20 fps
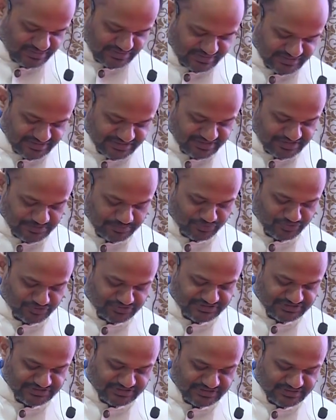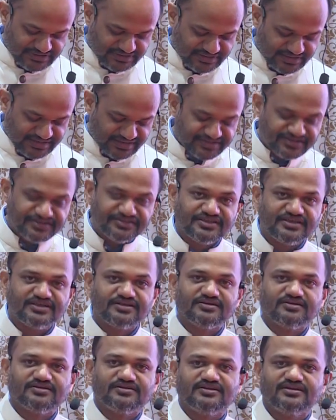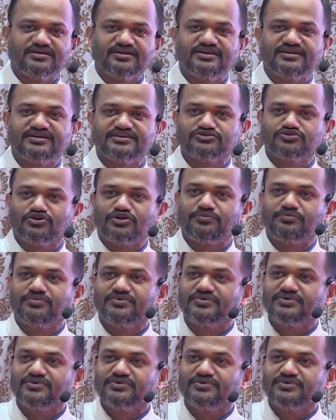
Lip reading: any procedure, anything, it is not